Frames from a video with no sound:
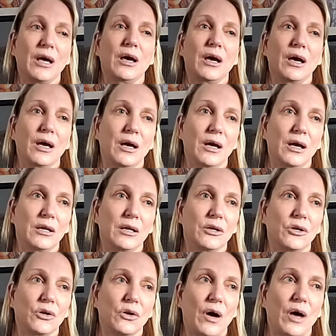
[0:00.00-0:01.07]
and,
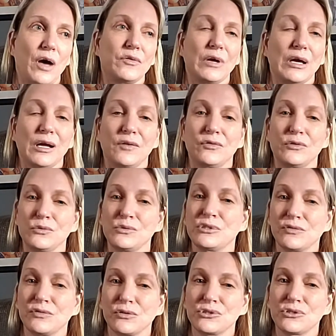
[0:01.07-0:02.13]
I've had a few
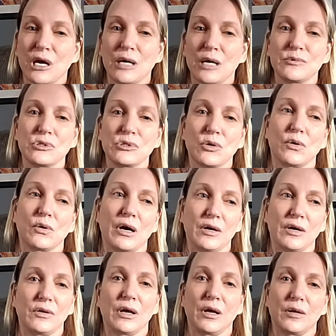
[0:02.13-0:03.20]
different jobs, so I've
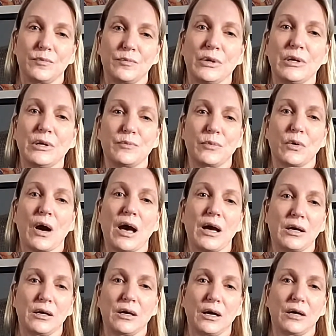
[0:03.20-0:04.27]
had people,
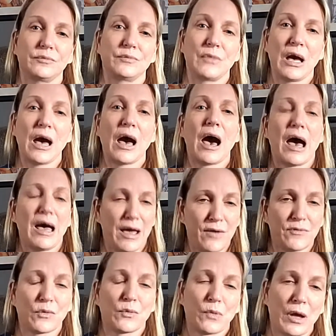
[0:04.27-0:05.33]
I have a
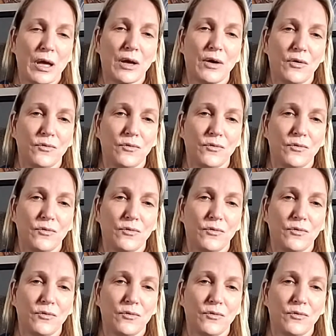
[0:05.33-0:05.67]
way of,